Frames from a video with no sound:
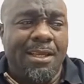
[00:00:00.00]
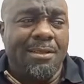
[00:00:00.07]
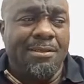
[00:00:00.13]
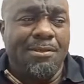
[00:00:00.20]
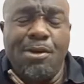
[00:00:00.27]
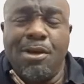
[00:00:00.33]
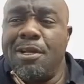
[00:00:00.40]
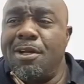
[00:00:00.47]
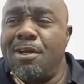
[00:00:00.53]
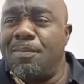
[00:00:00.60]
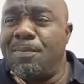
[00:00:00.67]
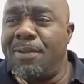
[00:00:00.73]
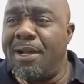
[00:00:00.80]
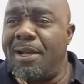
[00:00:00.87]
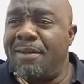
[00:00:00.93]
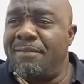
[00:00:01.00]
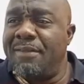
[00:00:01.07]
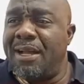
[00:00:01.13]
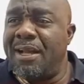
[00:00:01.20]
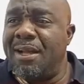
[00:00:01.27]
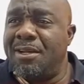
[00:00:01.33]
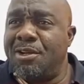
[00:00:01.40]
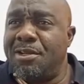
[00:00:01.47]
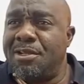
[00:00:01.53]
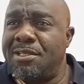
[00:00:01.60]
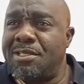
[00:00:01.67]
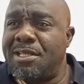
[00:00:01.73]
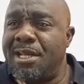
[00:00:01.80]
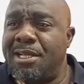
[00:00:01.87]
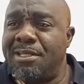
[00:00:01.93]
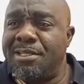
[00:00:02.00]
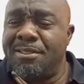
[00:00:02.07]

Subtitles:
Growing up, I had always said